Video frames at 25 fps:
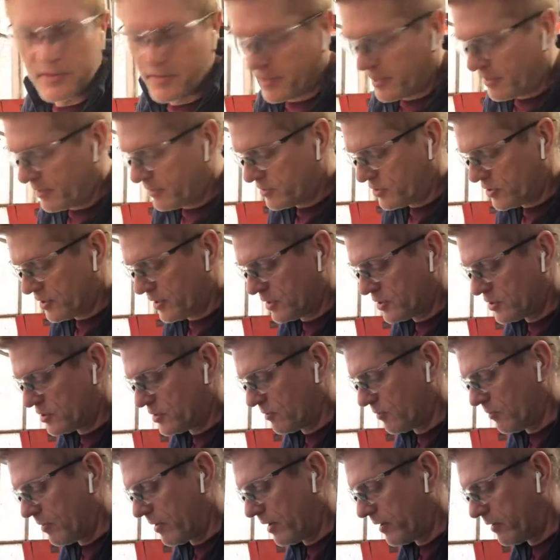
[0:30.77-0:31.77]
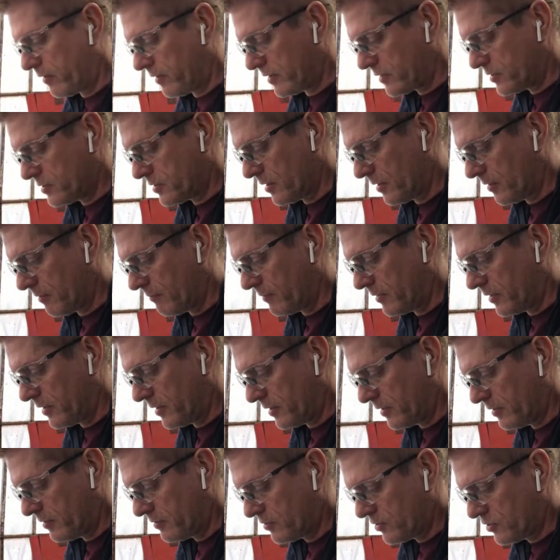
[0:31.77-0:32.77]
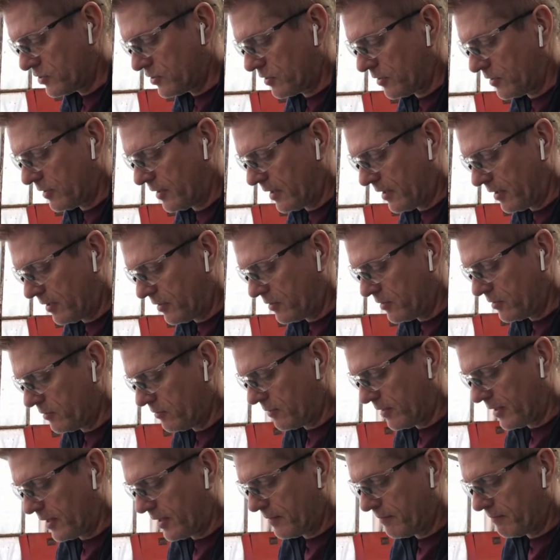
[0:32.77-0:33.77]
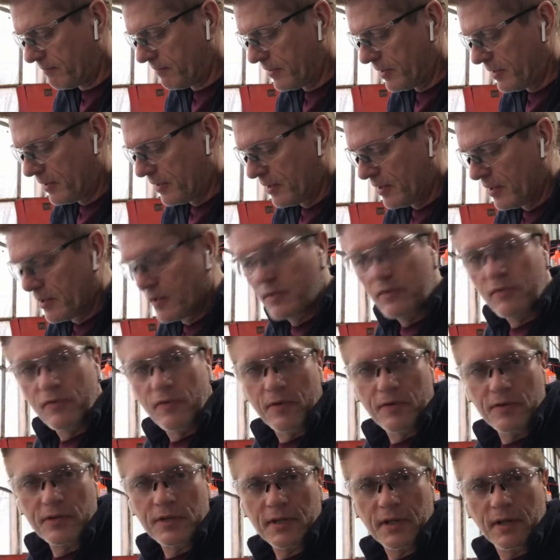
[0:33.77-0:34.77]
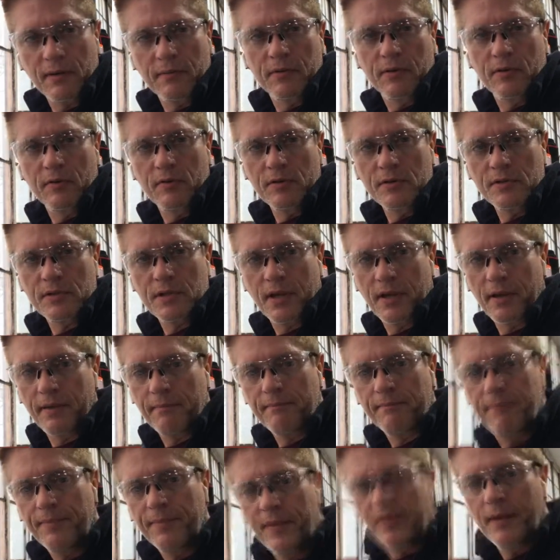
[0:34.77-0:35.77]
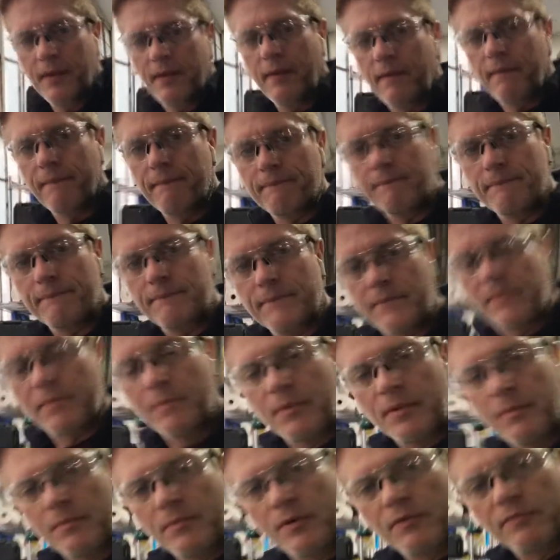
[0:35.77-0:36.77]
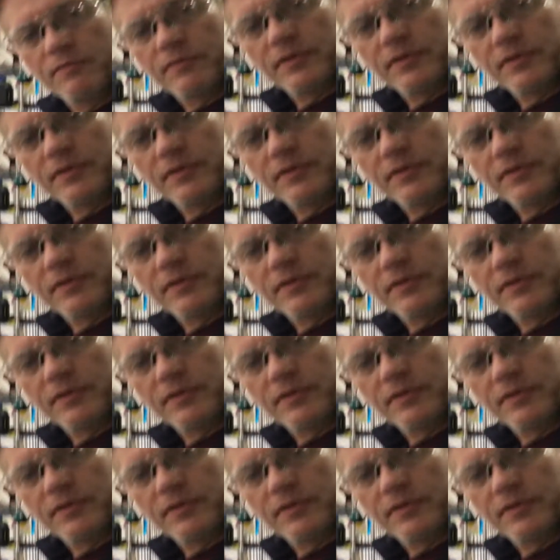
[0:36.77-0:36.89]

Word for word: I changed the wiring. So I'm going to show you how to do that. first thing I'm doing is I'm move